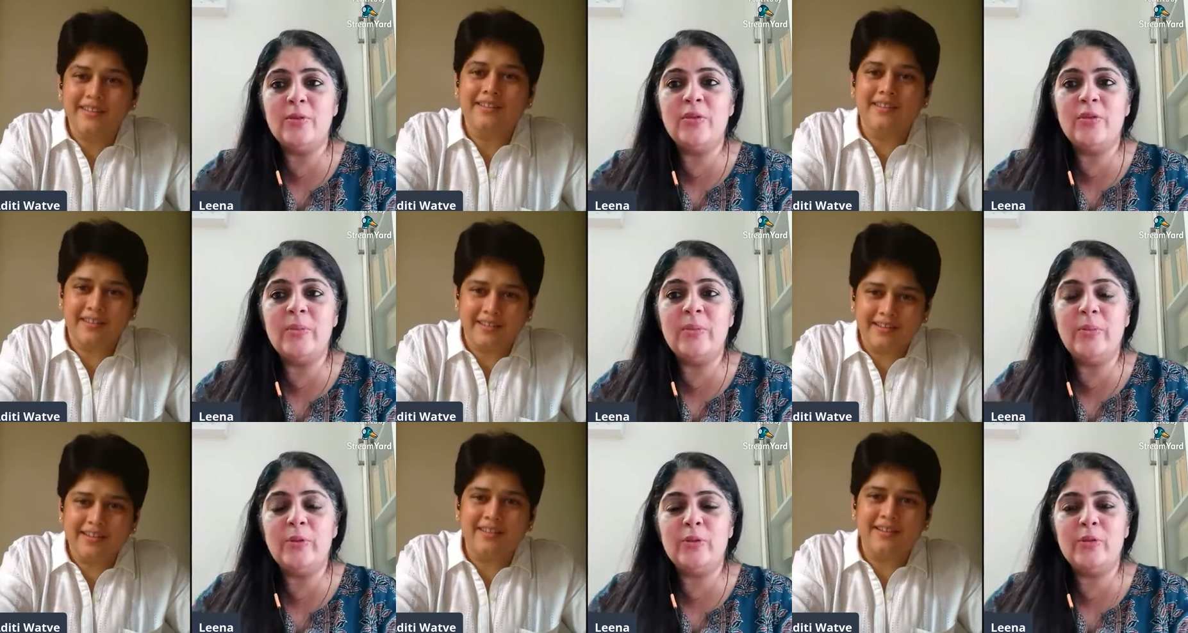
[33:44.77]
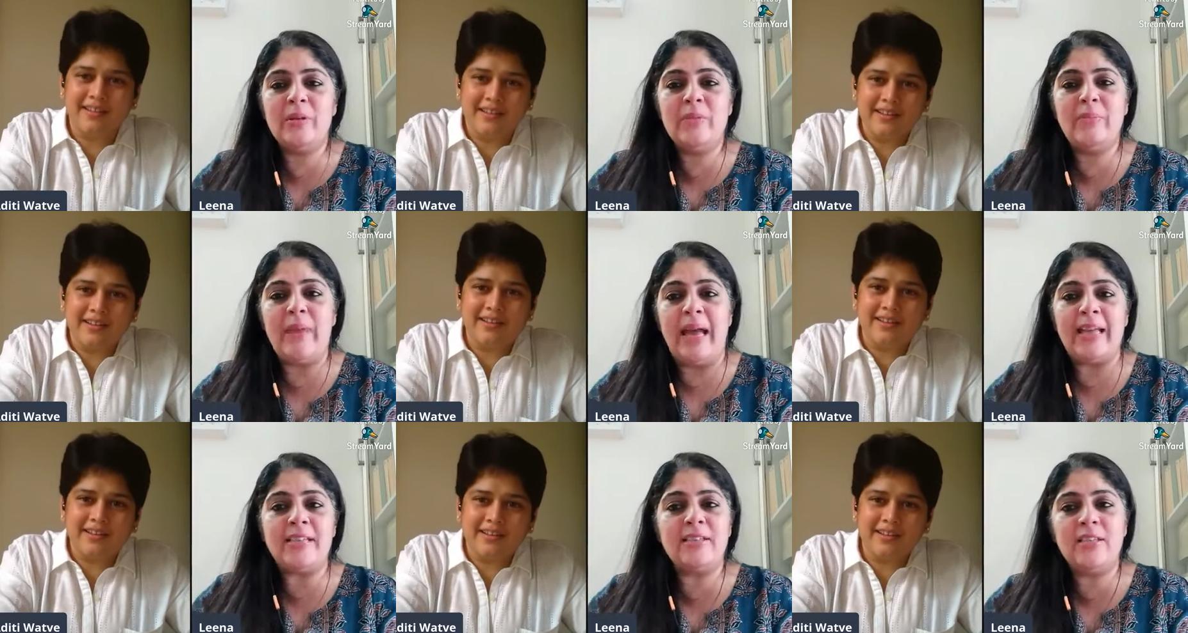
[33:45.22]
Speaker 1: who's supposed to be
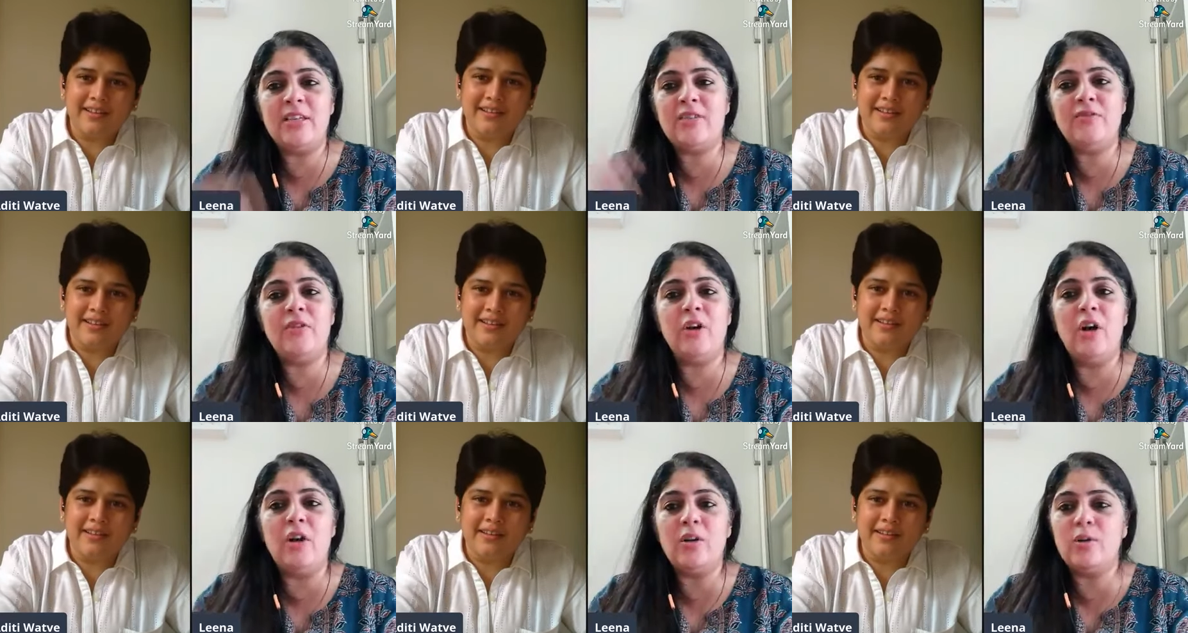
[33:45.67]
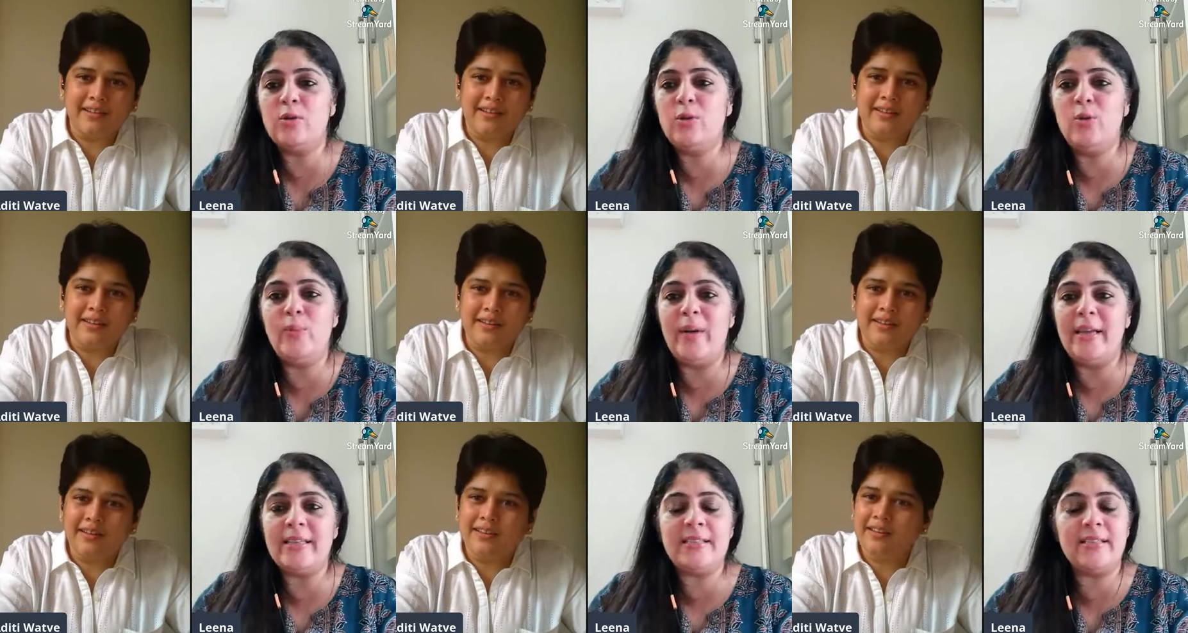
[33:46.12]
backstage forgot to go
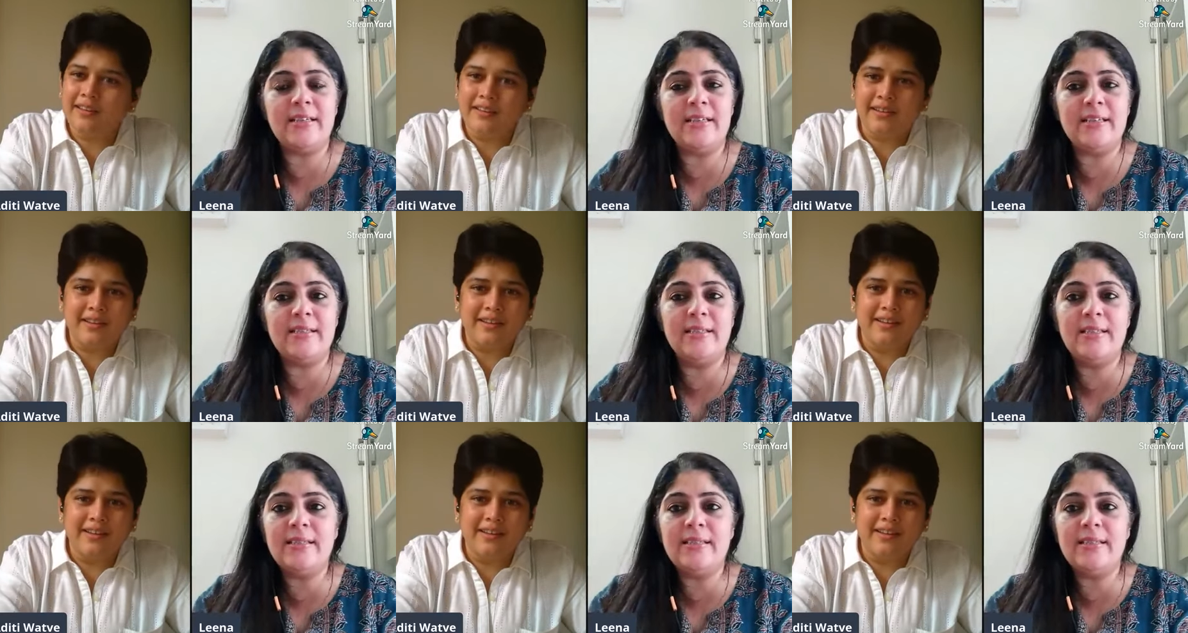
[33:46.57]
backstage.